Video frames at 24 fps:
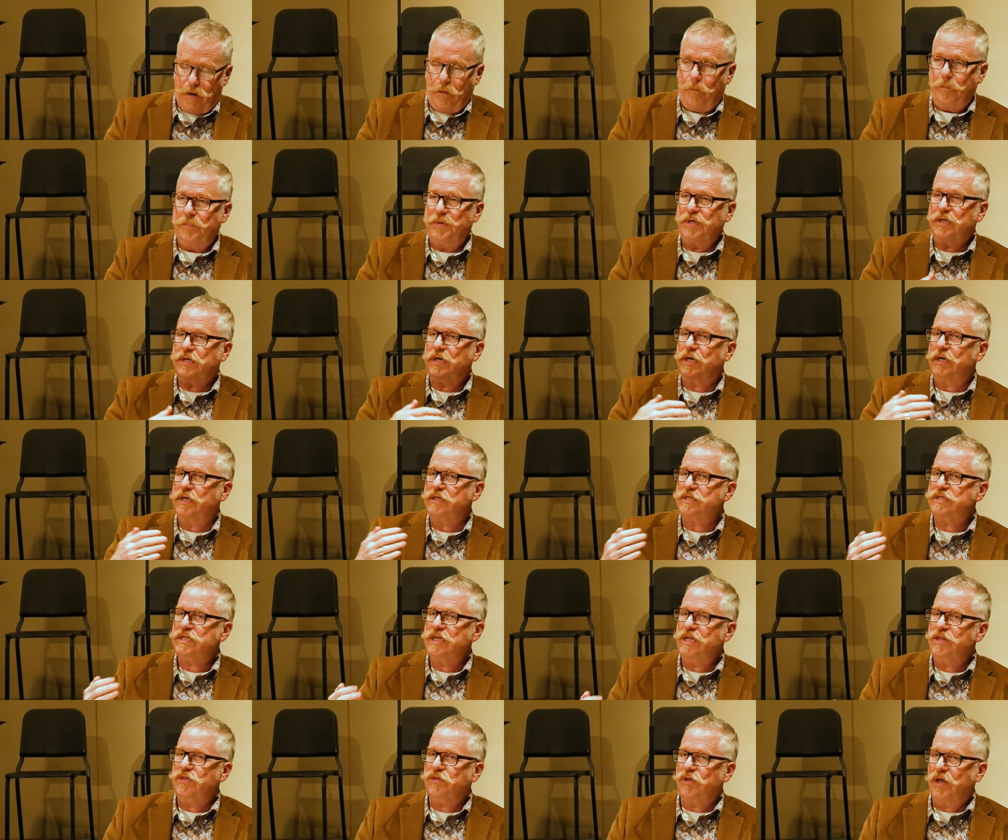because
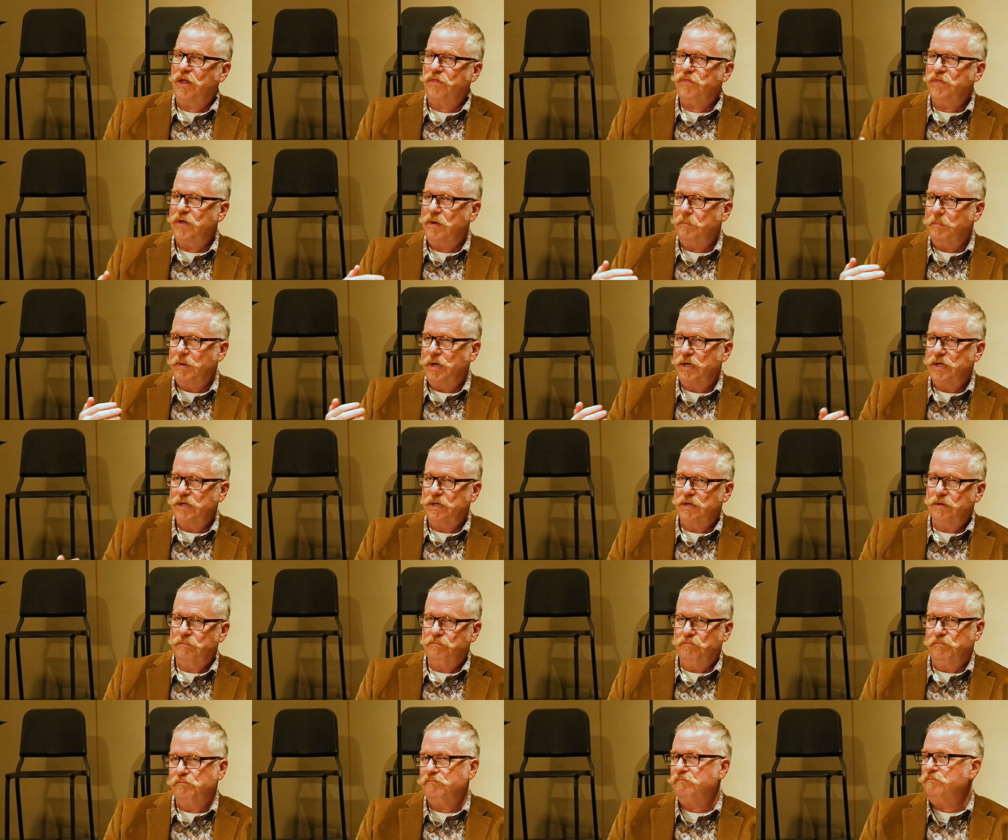he thought they might
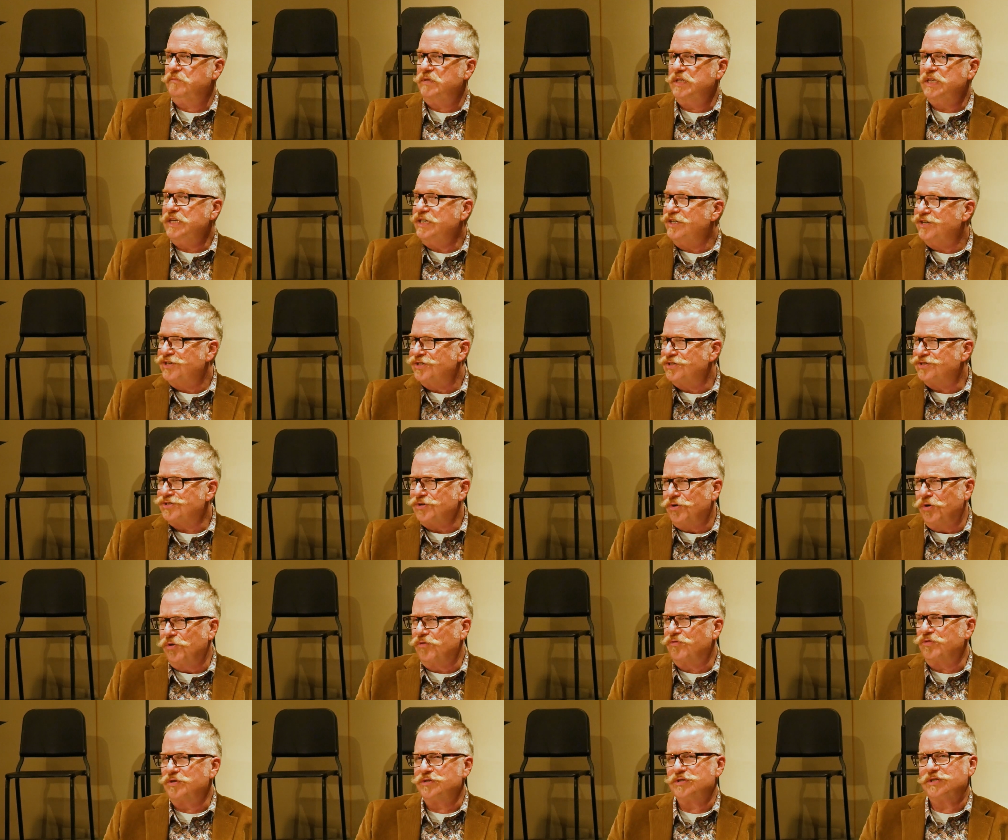need his
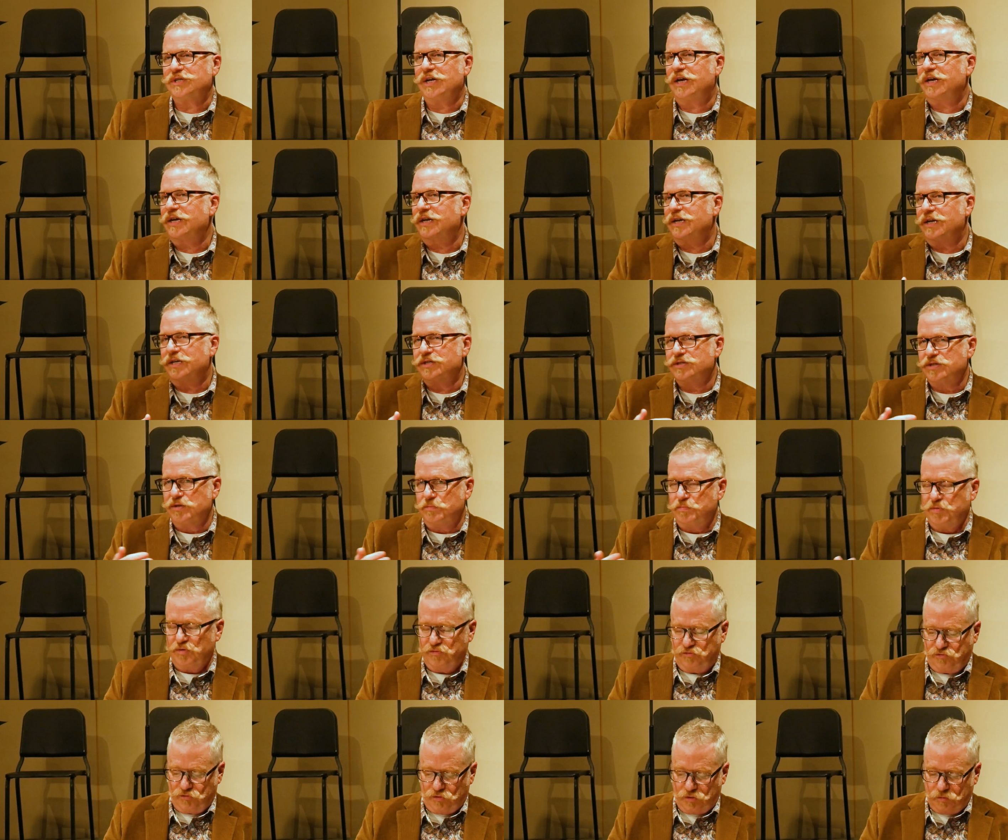oversight as the
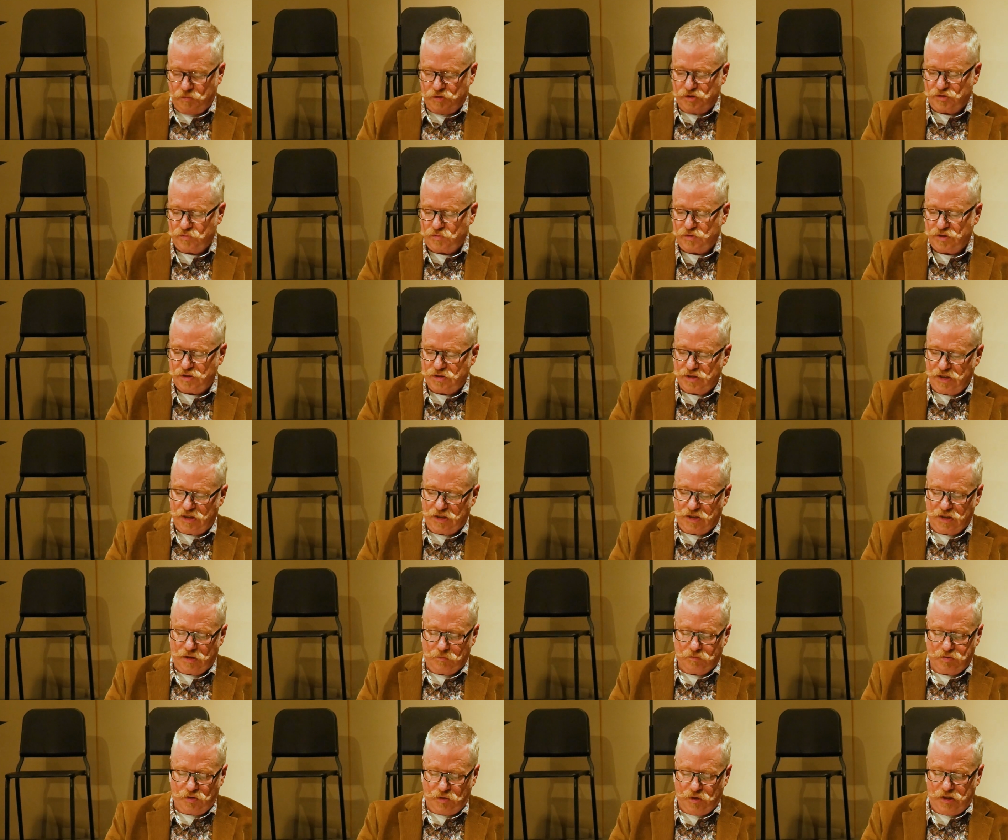performance was
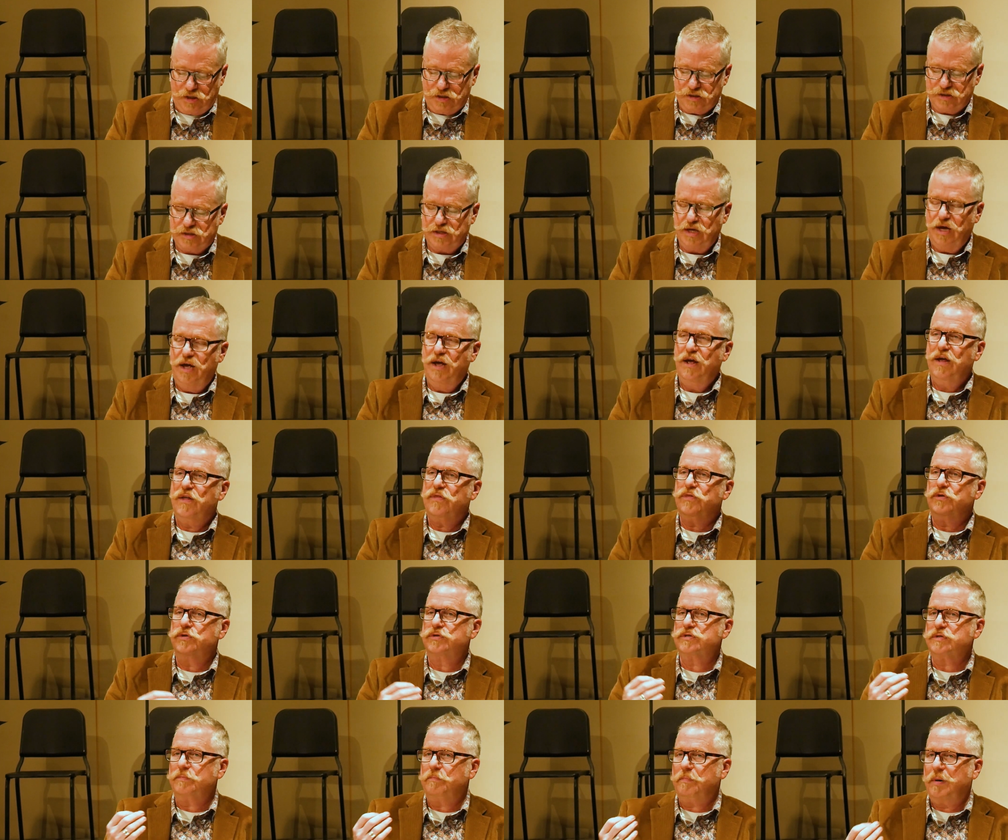taking place.
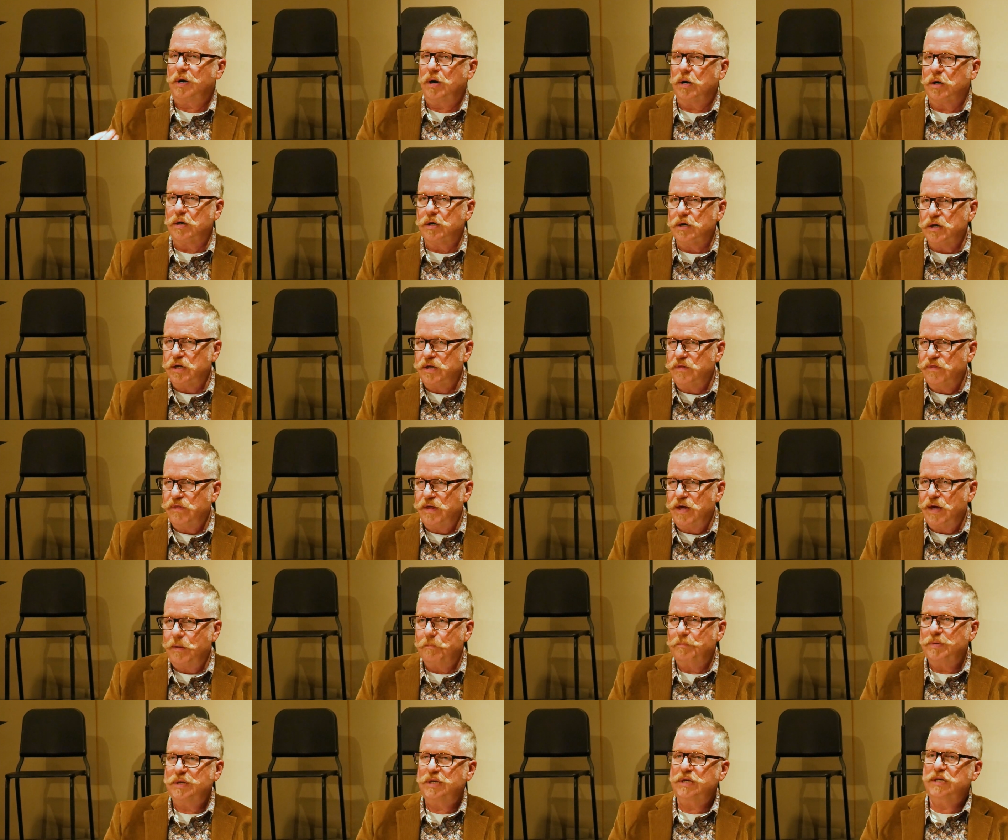There's a part in
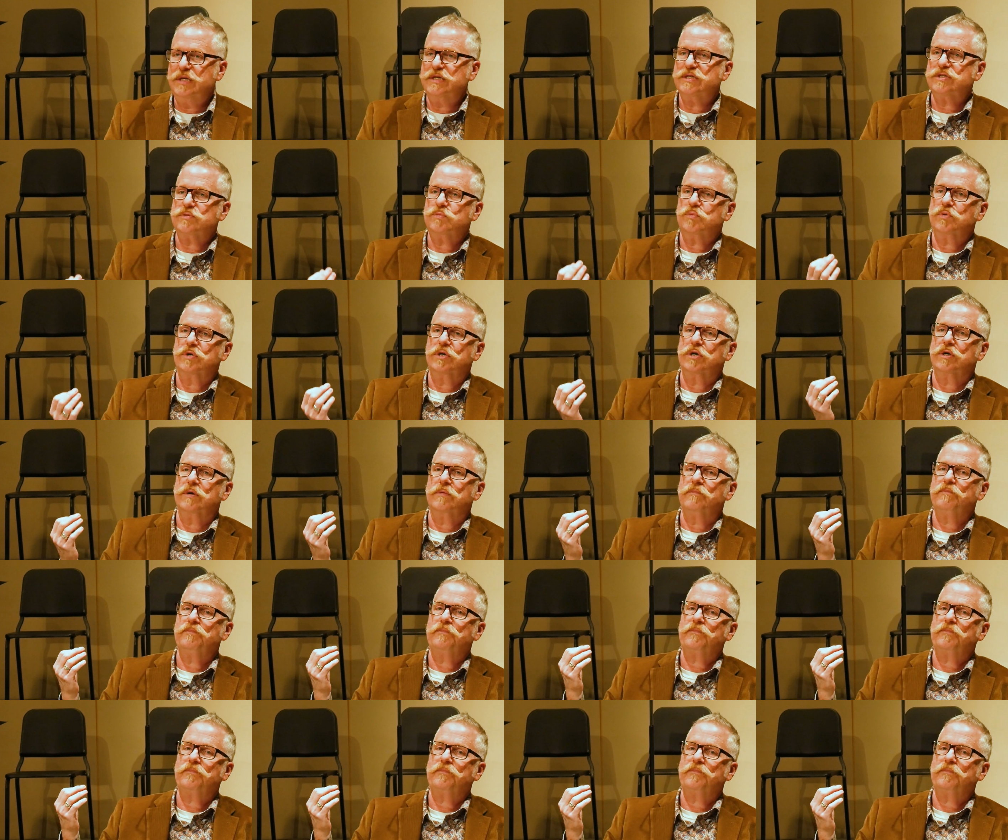that piece where